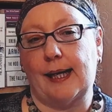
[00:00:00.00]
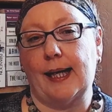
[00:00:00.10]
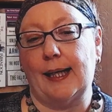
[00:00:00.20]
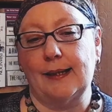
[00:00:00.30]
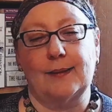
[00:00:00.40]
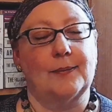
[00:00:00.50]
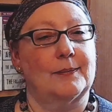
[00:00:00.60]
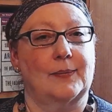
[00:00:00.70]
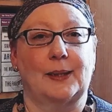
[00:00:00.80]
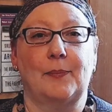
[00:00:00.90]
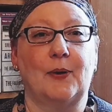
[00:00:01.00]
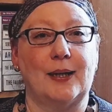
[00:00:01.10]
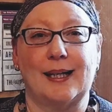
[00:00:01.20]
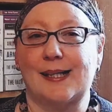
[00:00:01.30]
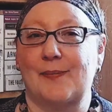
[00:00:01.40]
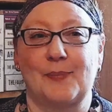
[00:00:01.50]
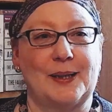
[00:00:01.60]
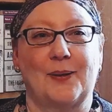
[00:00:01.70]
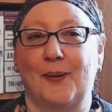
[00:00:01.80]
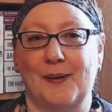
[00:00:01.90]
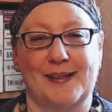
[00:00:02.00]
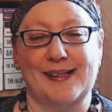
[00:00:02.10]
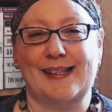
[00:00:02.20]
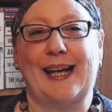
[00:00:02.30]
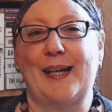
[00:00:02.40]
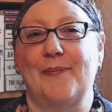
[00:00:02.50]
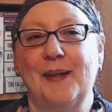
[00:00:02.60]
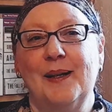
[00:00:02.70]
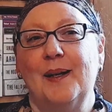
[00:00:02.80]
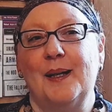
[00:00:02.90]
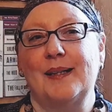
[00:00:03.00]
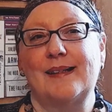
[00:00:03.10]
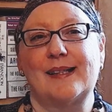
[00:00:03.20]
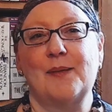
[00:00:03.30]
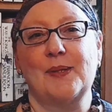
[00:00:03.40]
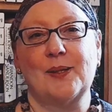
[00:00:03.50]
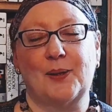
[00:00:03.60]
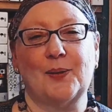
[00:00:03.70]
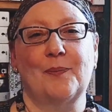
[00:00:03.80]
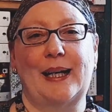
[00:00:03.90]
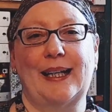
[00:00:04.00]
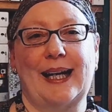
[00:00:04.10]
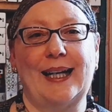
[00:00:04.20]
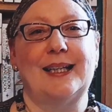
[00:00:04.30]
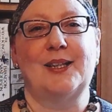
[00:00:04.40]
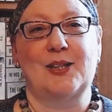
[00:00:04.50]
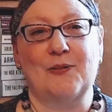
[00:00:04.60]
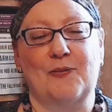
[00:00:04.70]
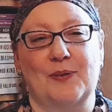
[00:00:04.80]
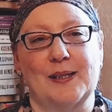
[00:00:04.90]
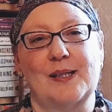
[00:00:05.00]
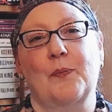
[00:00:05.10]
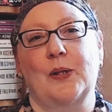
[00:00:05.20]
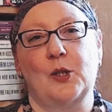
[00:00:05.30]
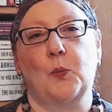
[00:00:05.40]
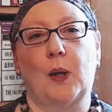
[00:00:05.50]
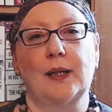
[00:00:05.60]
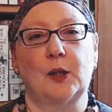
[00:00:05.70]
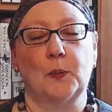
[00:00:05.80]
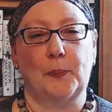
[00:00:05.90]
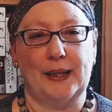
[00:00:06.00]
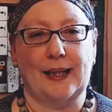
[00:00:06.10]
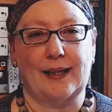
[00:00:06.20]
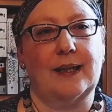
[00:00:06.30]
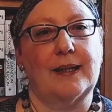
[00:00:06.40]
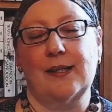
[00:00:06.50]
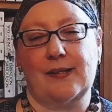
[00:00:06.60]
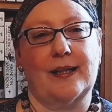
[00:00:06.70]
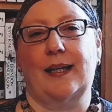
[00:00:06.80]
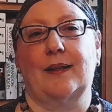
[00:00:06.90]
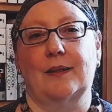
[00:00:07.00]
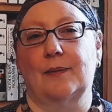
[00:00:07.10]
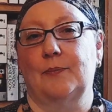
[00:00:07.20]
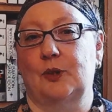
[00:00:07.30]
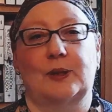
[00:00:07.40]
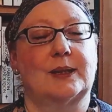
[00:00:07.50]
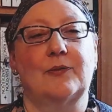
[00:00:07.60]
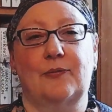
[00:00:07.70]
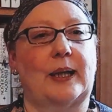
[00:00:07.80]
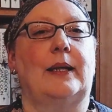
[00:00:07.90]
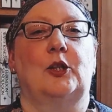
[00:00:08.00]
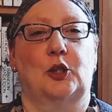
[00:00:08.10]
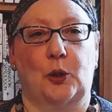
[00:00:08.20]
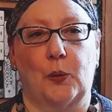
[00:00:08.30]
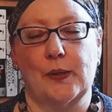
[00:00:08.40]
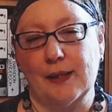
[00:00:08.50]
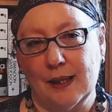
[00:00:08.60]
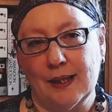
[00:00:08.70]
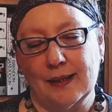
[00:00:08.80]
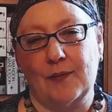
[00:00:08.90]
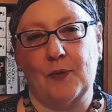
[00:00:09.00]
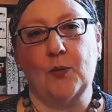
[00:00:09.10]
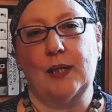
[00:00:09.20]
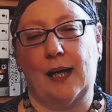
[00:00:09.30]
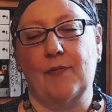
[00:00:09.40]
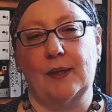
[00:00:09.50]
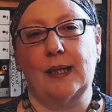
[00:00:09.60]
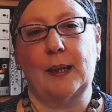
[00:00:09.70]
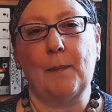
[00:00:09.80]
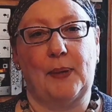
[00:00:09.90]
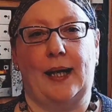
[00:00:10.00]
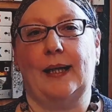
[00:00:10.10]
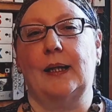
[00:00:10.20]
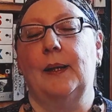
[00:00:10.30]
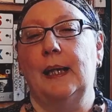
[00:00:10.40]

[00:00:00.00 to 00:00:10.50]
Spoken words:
and they more or less mean all the same. It seems not to make any difference which one you pick. There is like just a fake choice that won't have an impact.